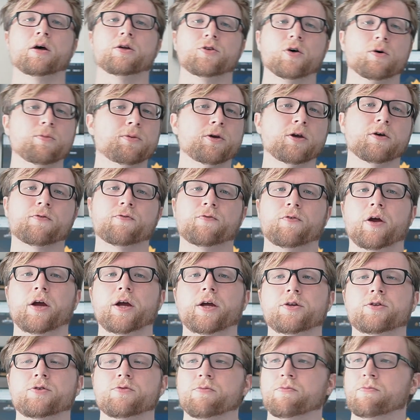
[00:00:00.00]
Don't be
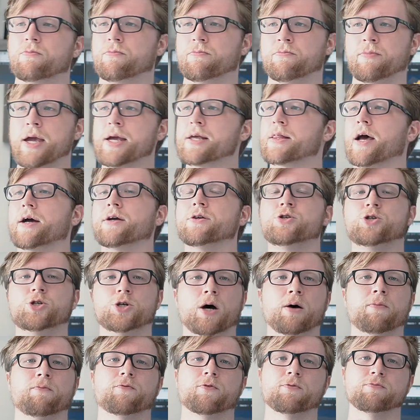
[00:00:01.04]
afraid to make that
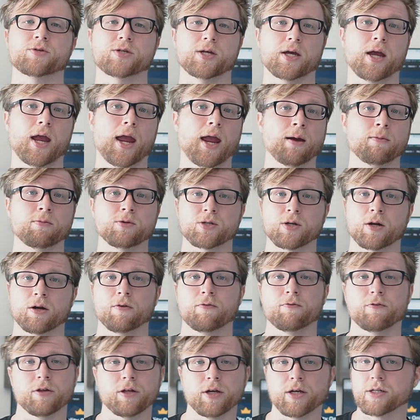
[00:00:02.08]
jump from, say, Amazon
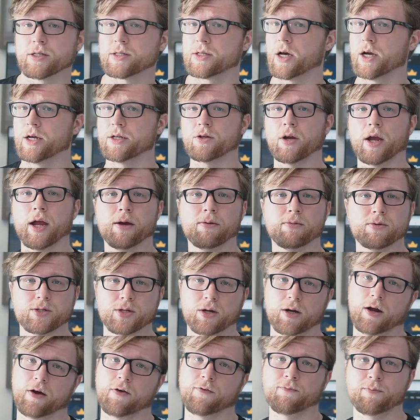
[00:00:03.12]
affiliate site to
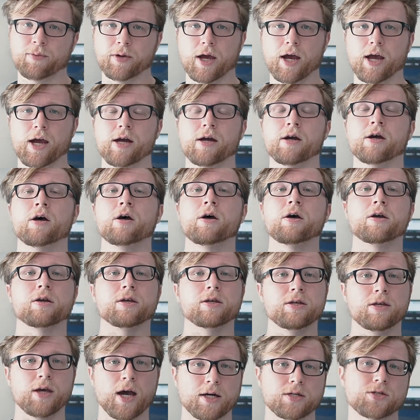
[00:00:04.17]
Amazon FBA.
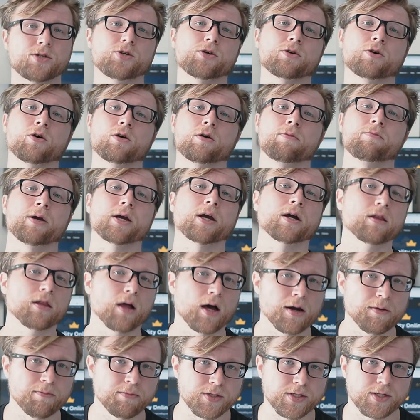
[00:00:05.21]
Yes, you're going to make a
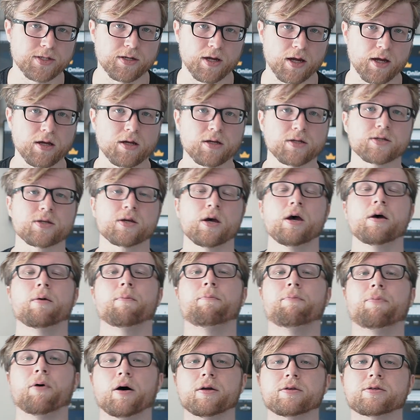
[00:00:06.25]
lot of mistakes,
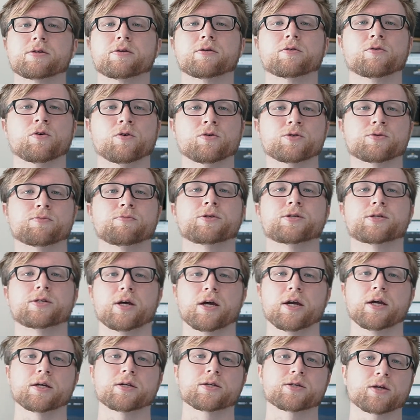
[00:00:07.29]
but those
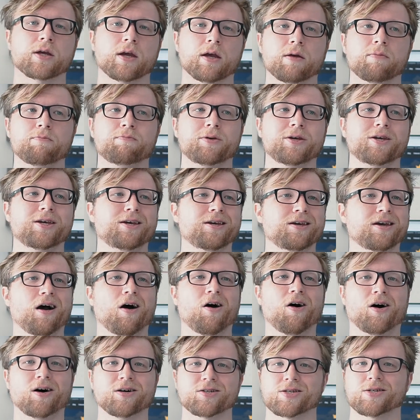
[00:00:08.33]
mistakes can be
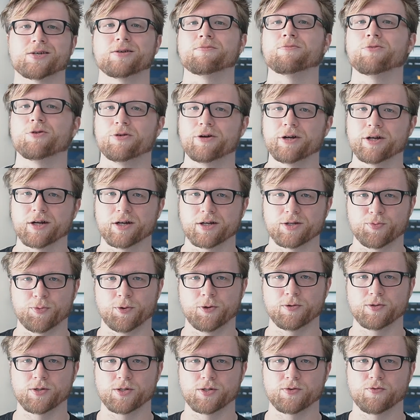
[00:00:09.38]
awesome learning
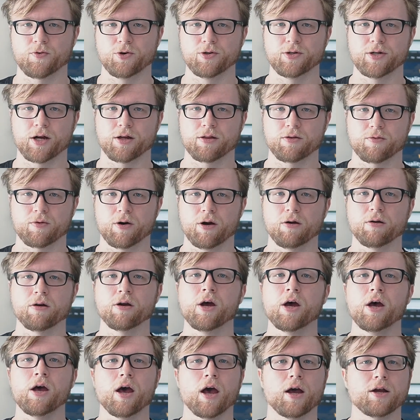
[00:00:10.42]
experiences for you down the road.
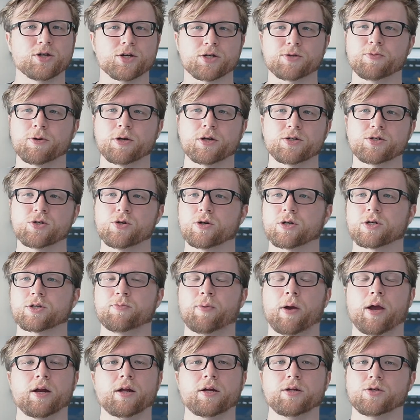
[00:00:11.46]
And just because you're
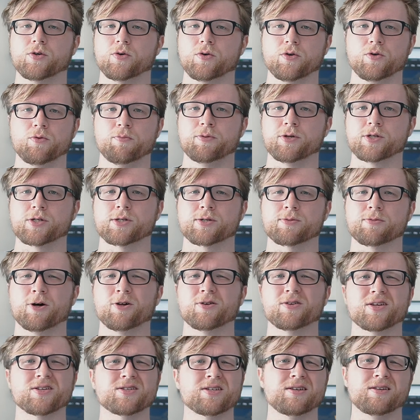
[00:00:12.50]
expanding to a new business
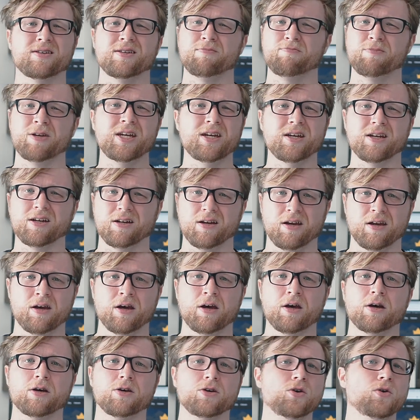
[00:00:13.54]
model doesn't mean
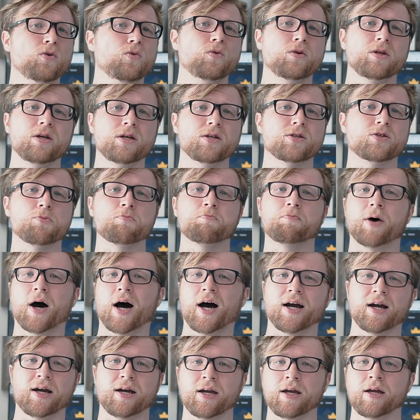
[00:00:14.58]
you need to
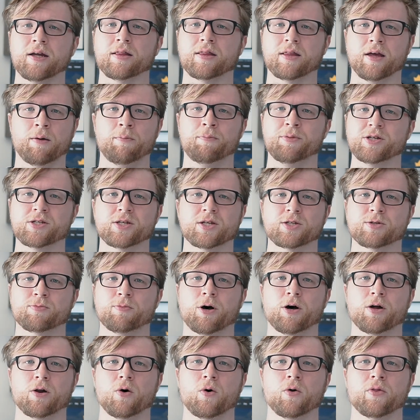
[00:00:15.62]
buy a business
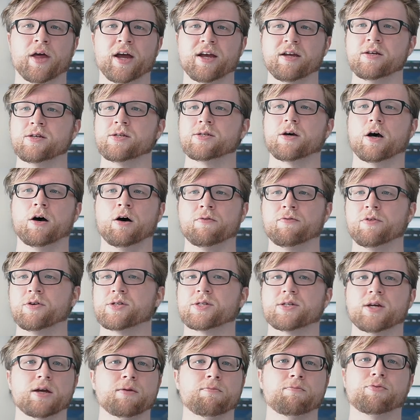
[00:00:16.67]
model that is of the
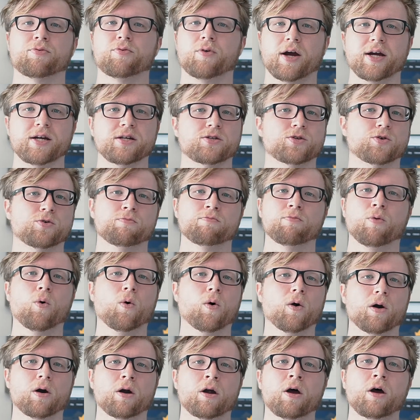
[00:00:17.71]
same price or
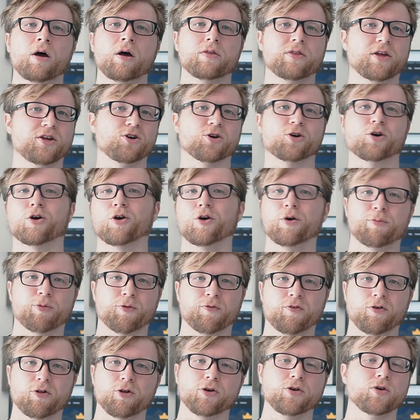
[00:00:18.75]
more than your current
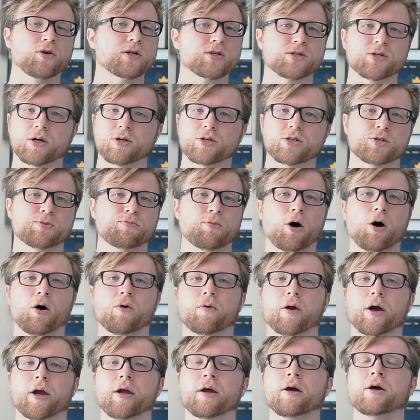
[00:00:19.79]
portfolio. You can start small,
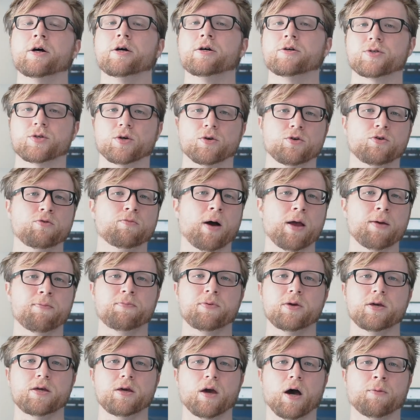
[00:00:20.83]
right? So you might
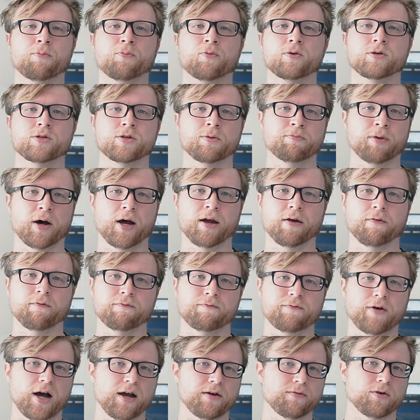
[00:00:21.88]
be upwards of buying
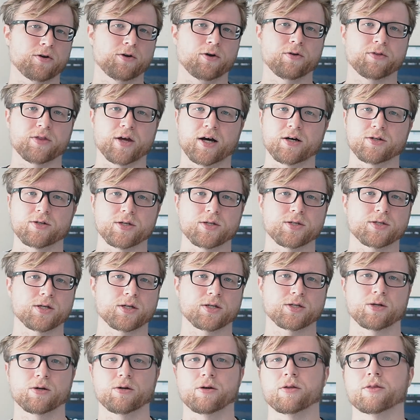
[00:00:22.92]
$500,000,
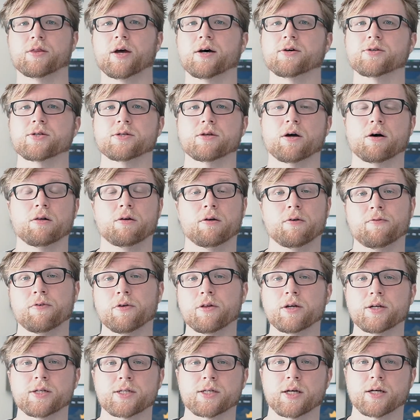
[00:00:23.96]
$600,000
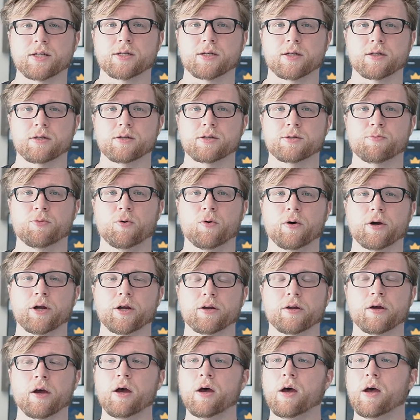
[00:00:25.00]
affiliate sites at this
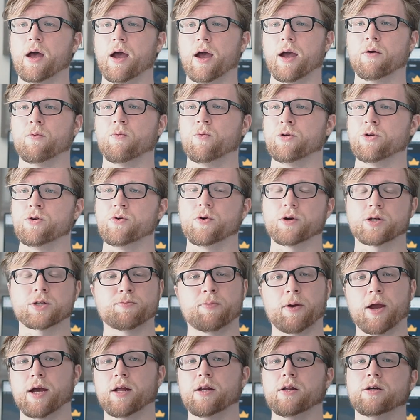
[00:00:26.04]
point. And when you
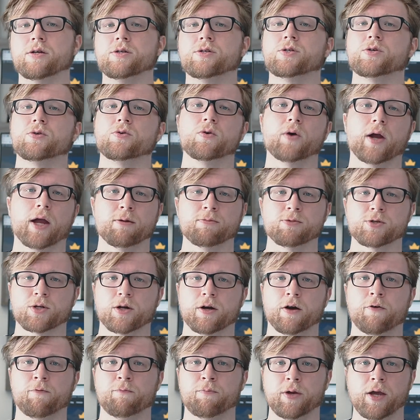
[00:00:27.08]
expand into
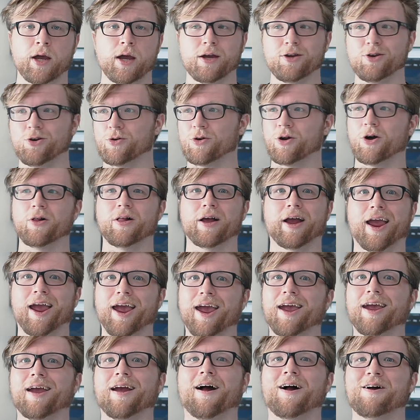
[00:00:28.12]
Amazon FBA,
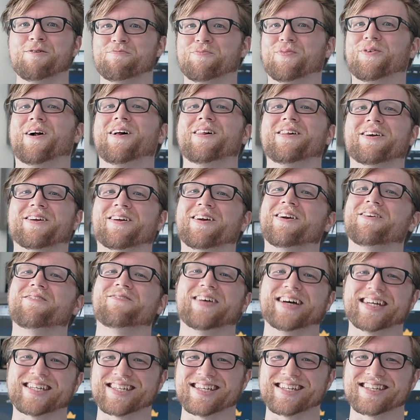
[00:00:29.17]
hey, I'm probably going to
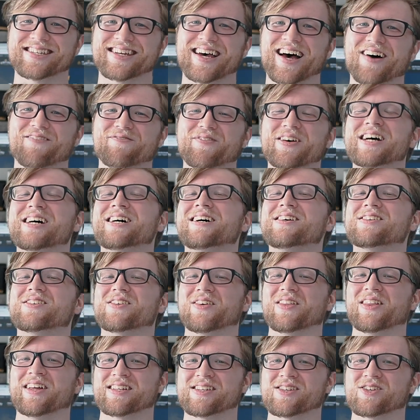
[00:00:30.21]
mess this up.
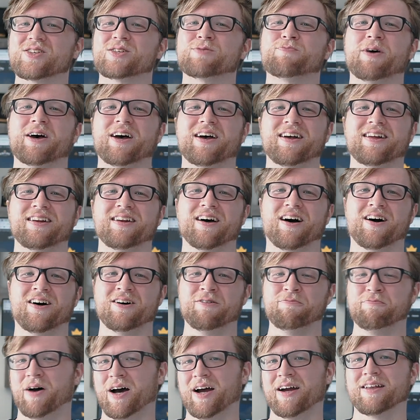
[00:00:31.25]
So let's just spend
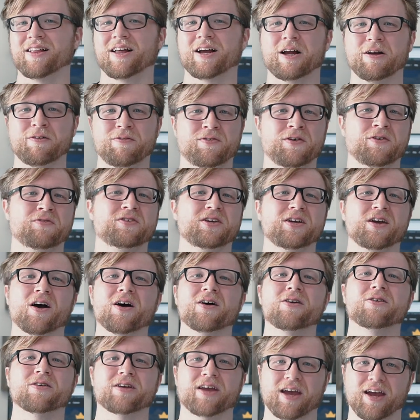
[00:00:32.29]
on buying like a 50,
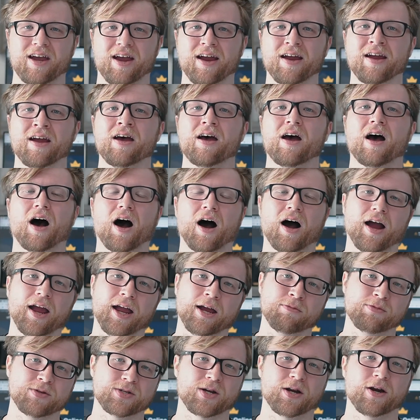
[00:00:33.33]
100K
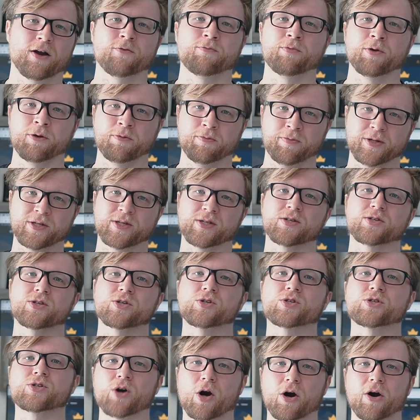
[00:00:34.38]
Amazon FBA business to
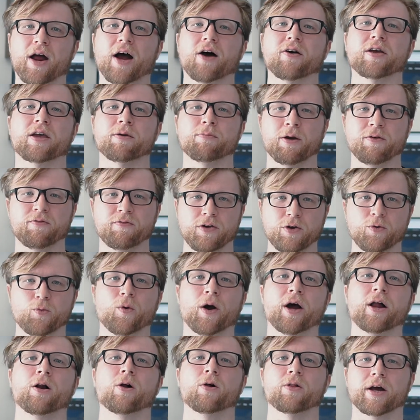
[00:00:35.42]
start out, get my feet
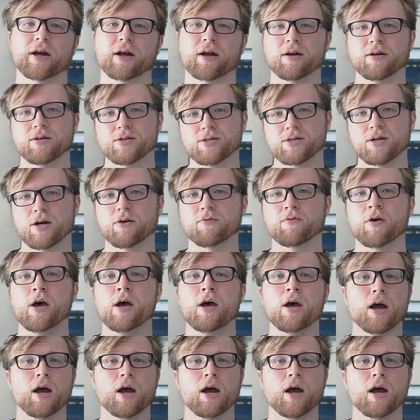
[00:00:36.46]
wet, all that kind of stuff.